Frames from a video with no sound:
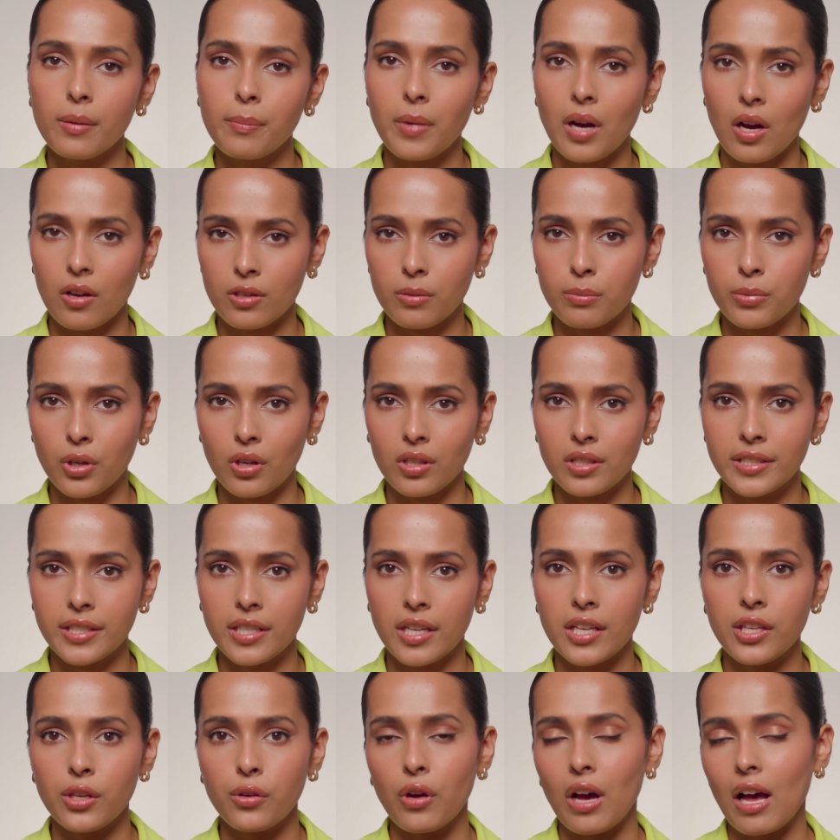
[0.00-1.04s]
a powder
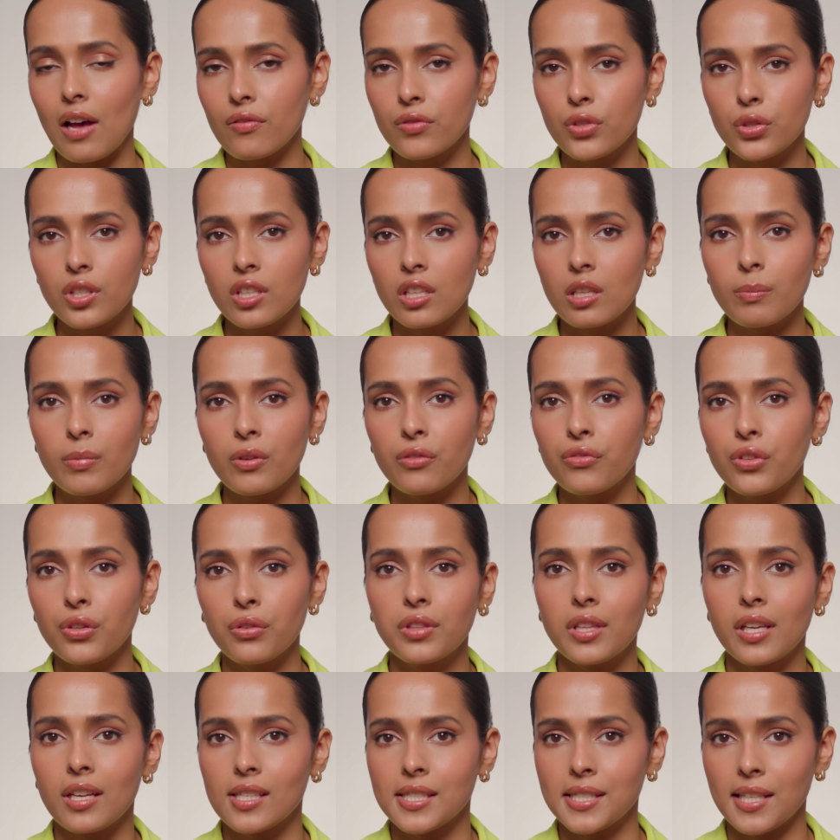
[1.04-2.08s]
bronzer, you have to keep a few
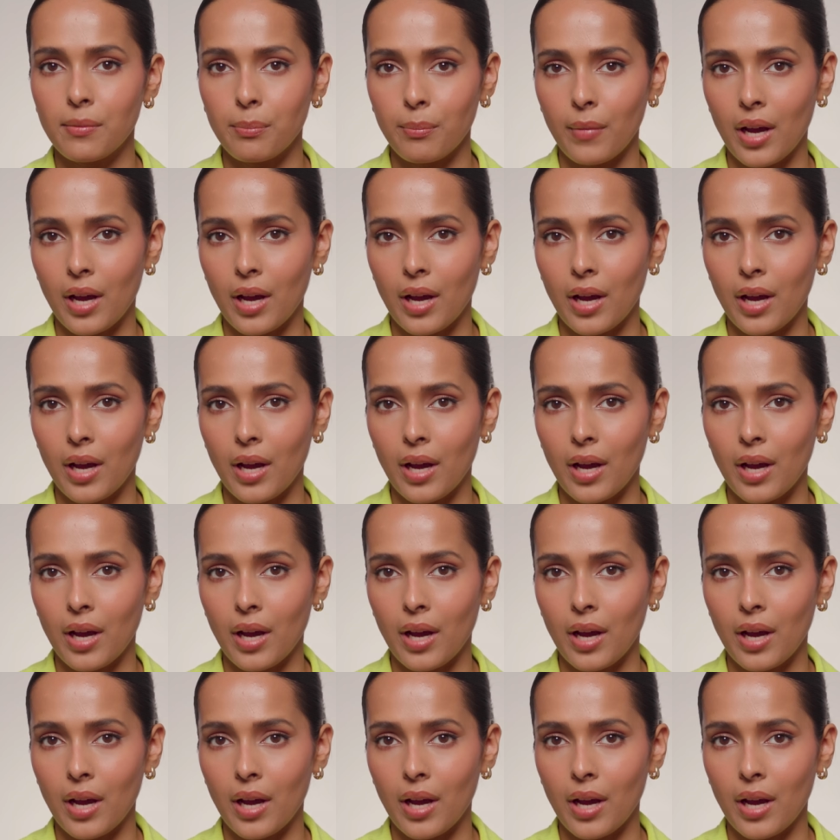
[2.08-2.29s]
things in